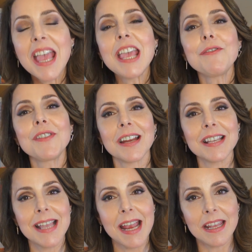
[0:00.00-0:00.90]
If there
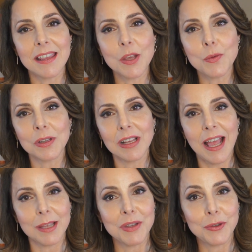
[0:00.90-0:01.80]
is anything you would
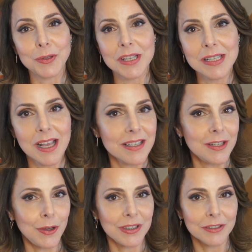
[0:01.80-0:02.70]
like me to discuss
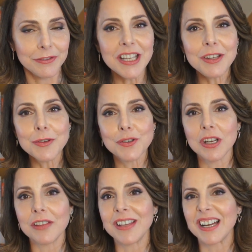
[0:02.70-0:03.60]
in other videos,
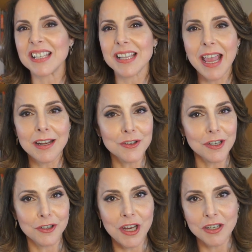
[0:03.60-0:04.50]
or if there is any
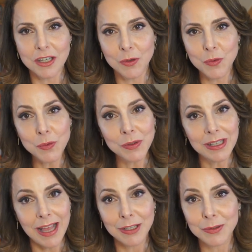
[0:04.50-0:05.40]
suggestion you would
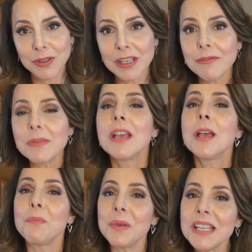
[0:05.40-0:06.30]
like to give me,
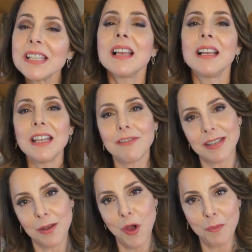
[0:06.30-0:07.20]
please leave
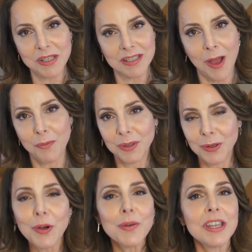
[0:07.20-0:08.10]
in the comments down
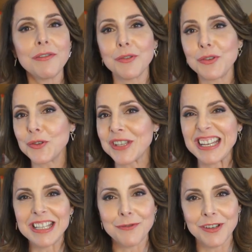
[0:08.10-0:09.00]
below. If you use
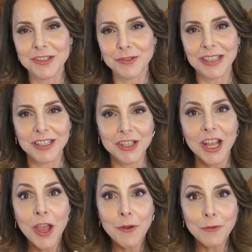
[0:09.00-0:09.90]
any different
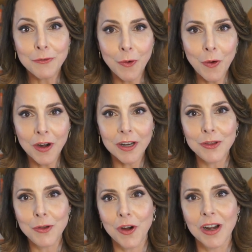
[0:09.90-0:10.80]
strategy for
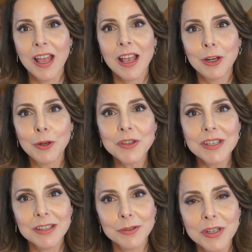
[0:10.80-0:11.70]
your
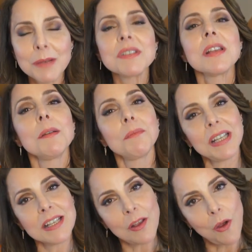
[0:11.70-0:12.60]
lucid dreams,
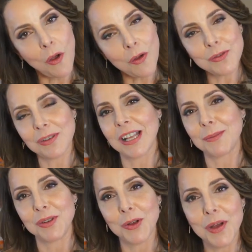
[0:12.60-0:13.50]
please also
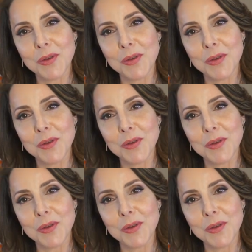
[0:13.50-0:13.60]
let me know.